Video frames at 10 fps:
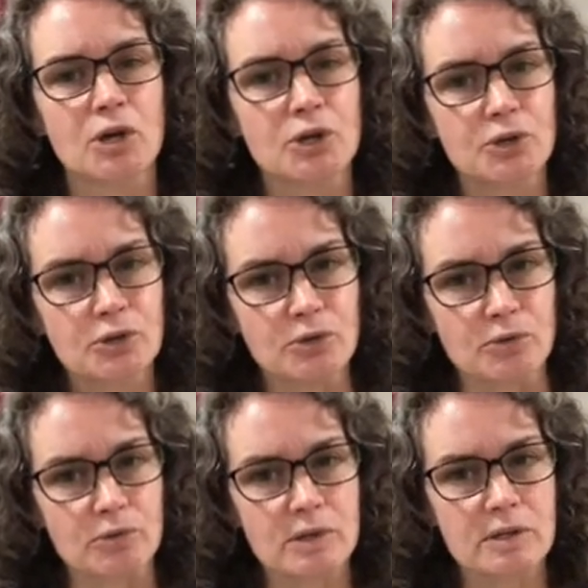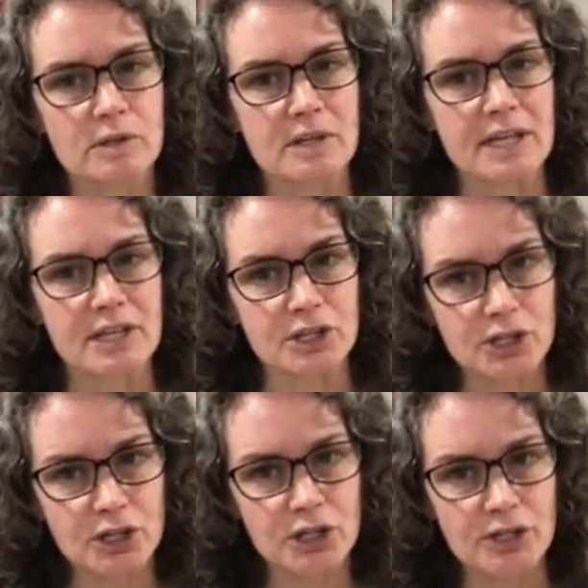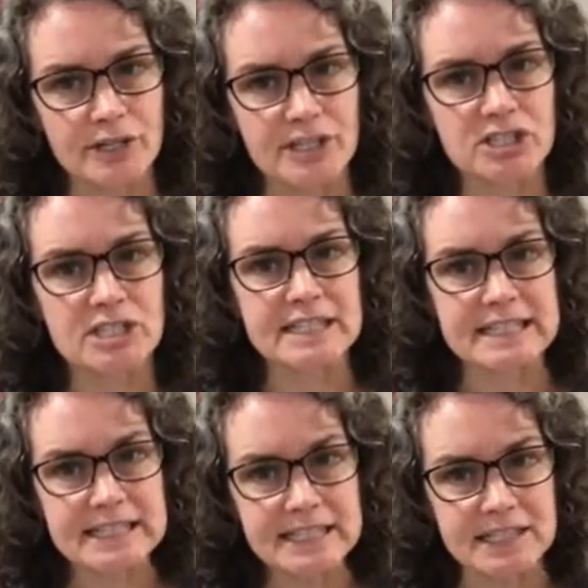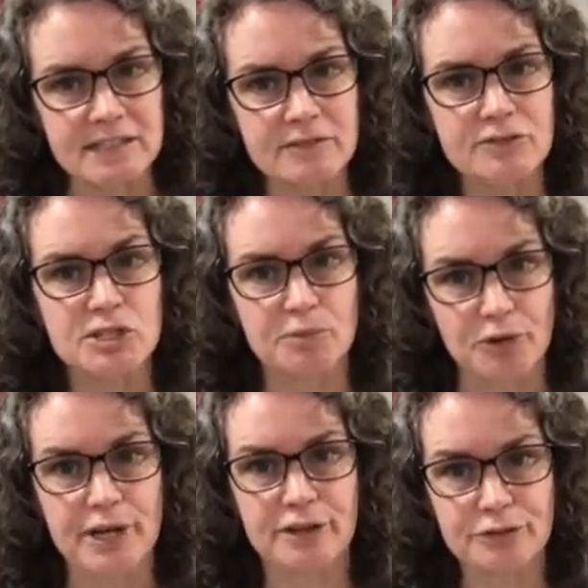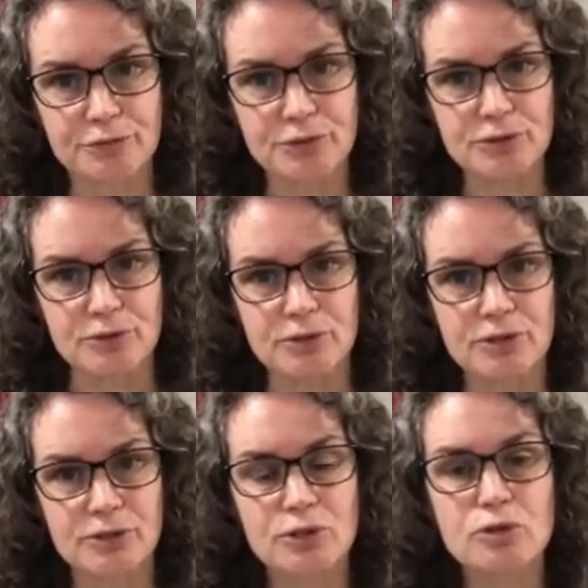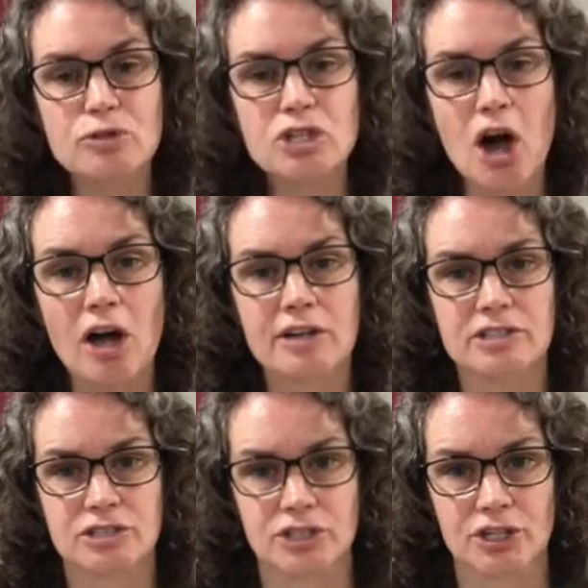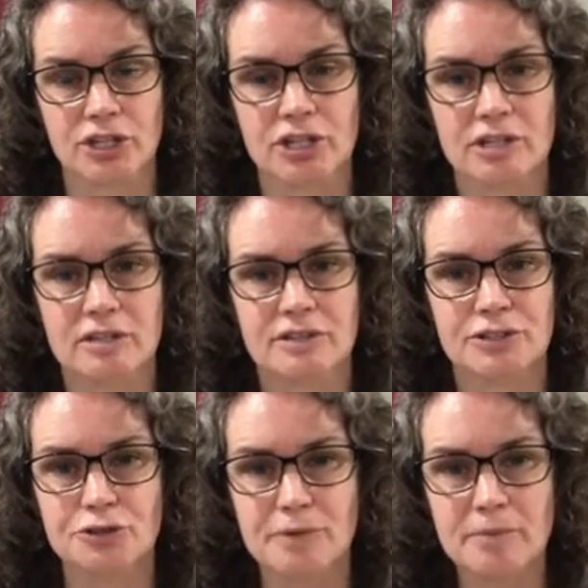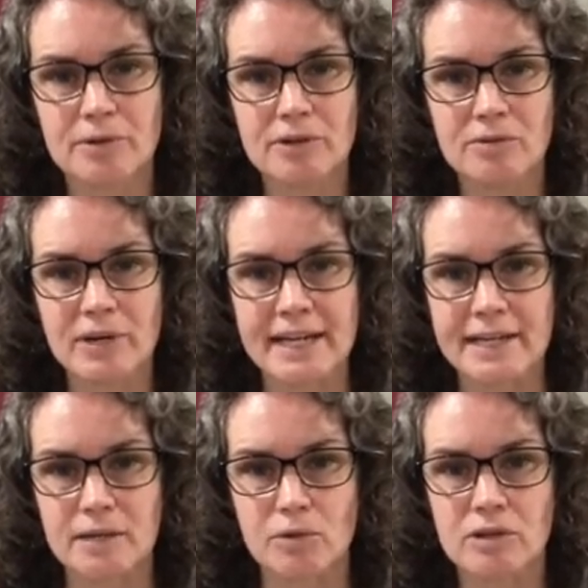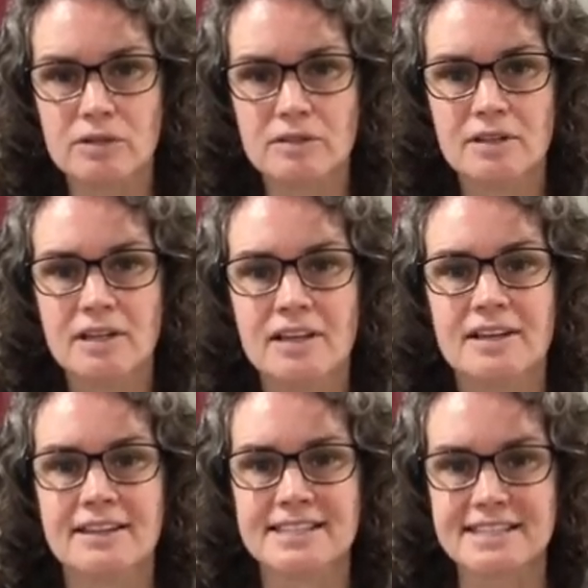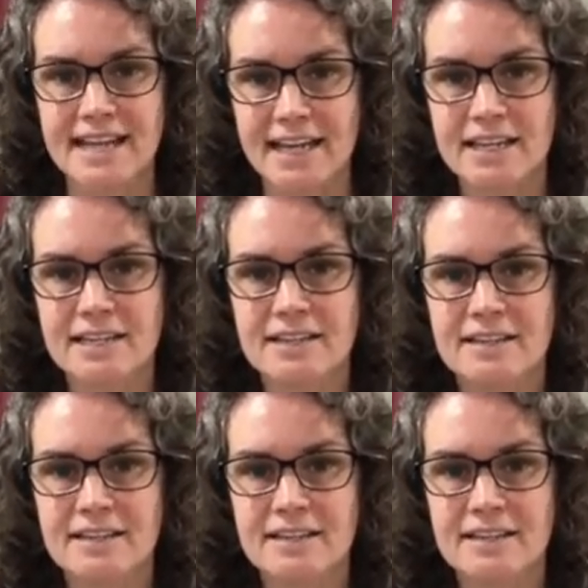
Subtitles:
who encouraged Eve to break the rule? Who talked to her? Do you remember? What animal? The snake.